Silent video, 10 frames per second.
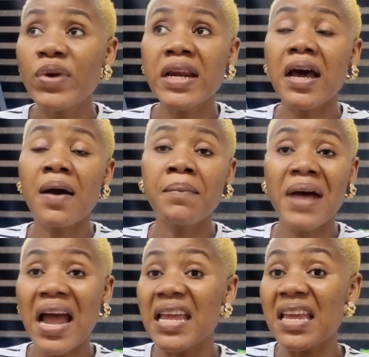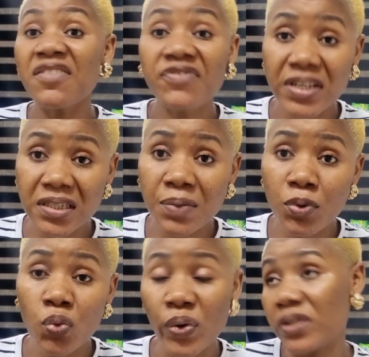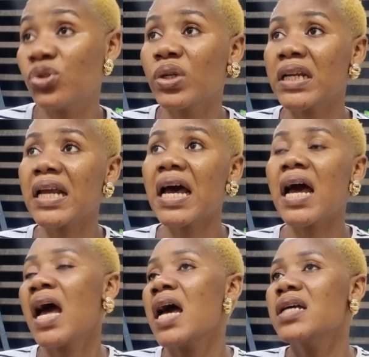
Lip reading: with my invisible waist trainer.